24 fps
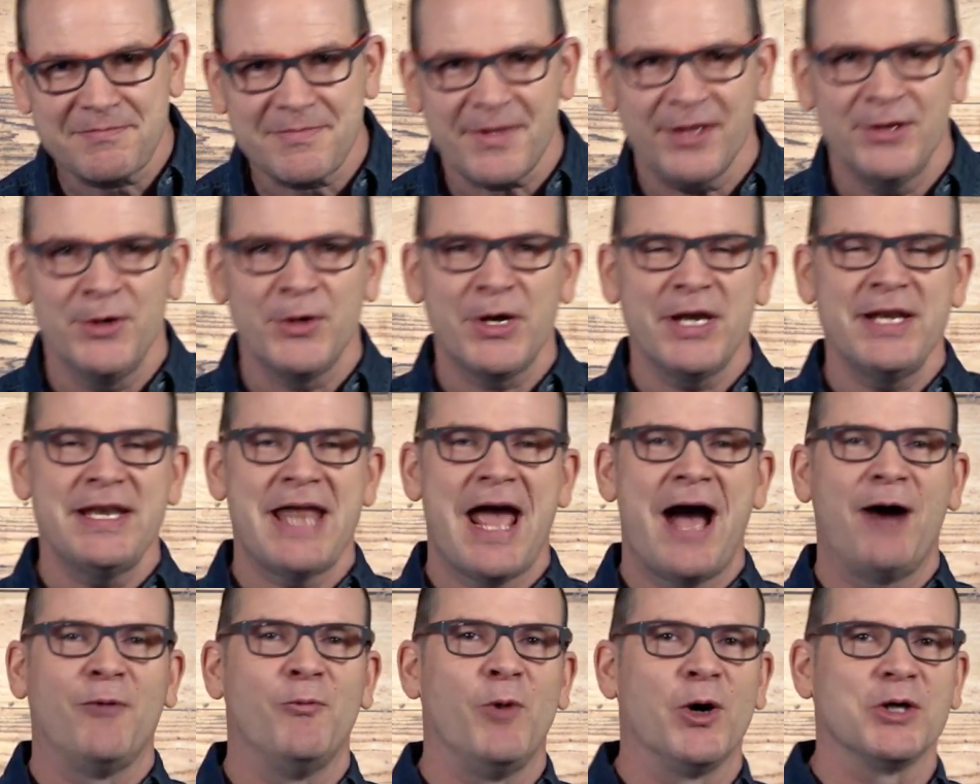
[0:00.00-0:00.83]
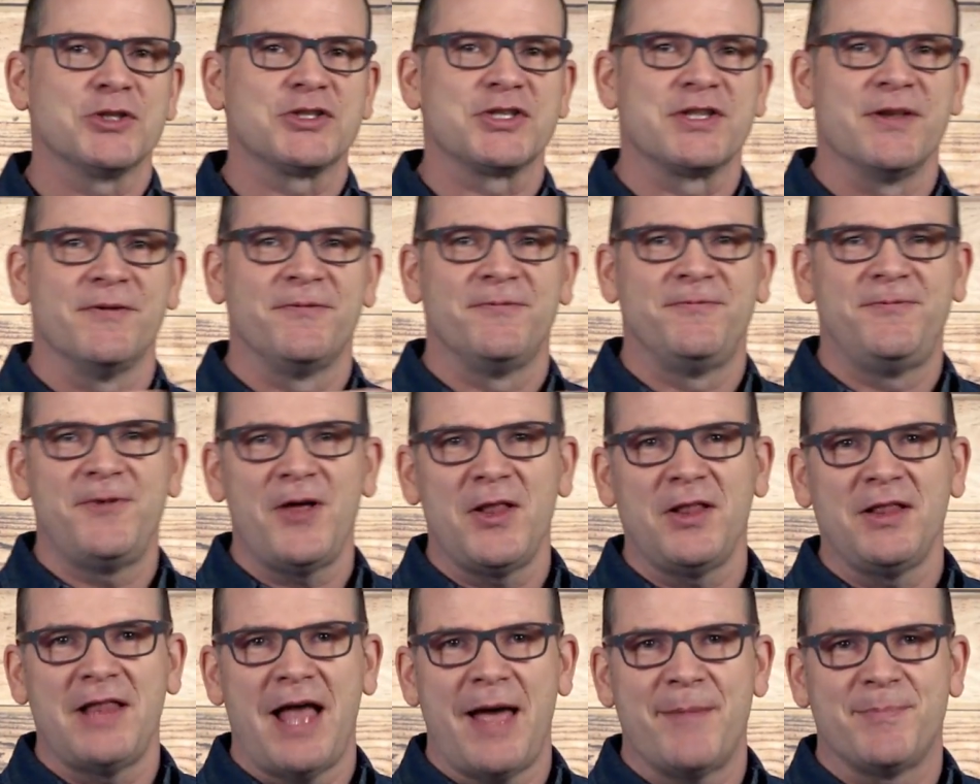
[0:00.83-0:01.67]
you can now watch the
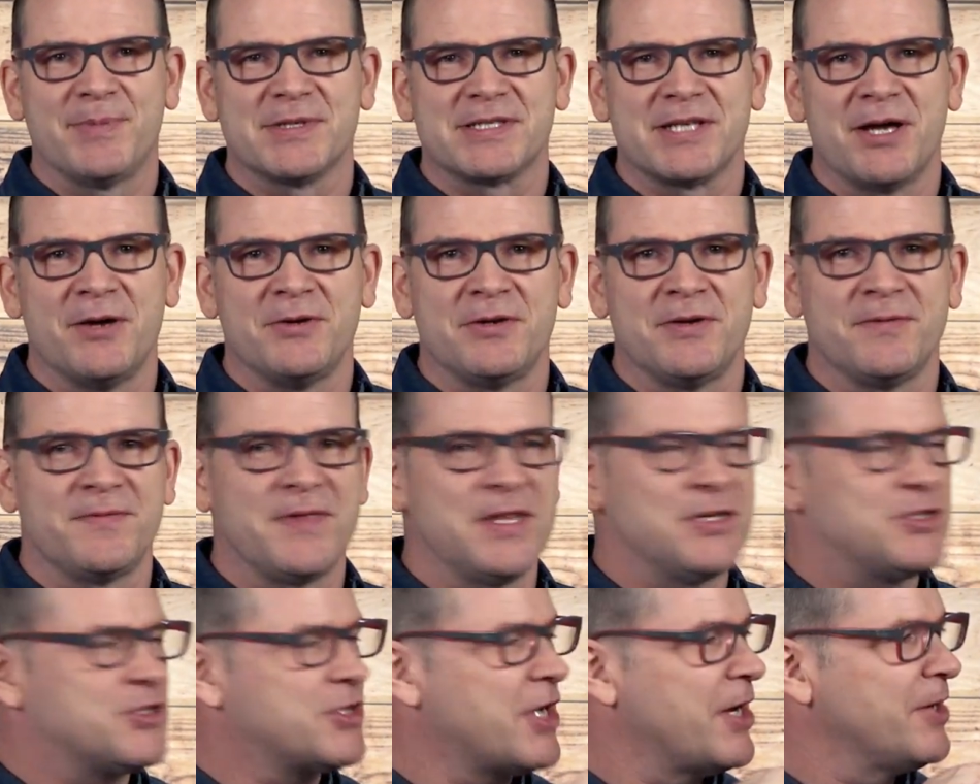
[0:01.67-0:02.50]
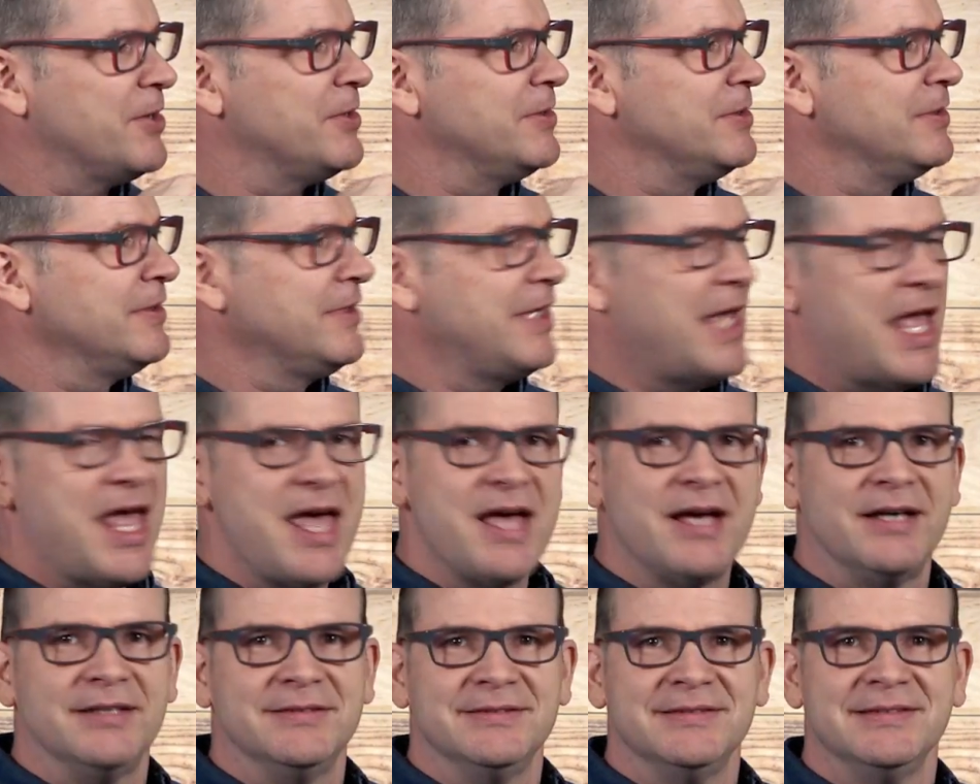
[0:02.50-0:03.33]
full episode of the show
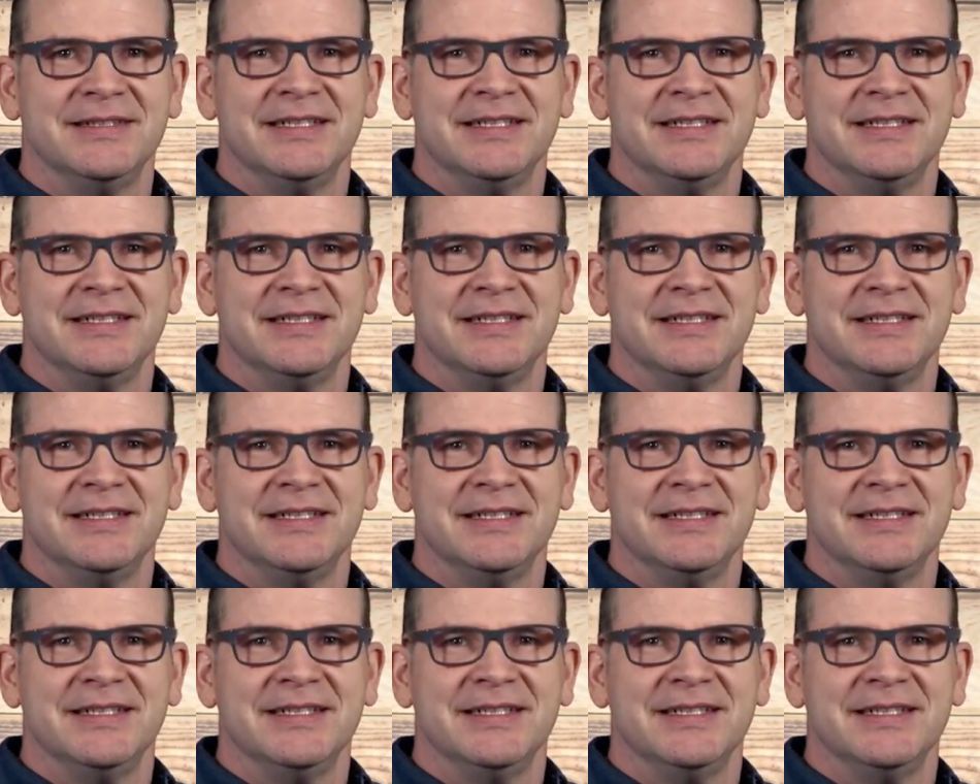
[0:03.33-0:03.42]
here.